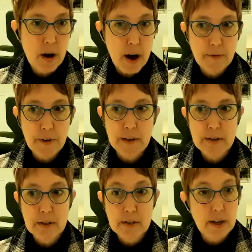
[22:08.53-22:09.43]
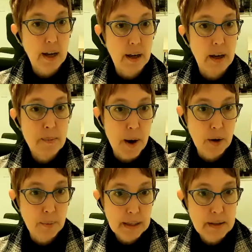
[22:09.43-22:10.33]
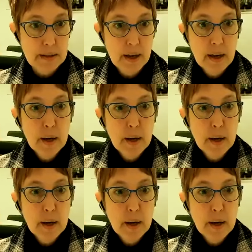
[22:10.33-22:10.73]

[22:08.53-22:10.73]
office to, say, apartments,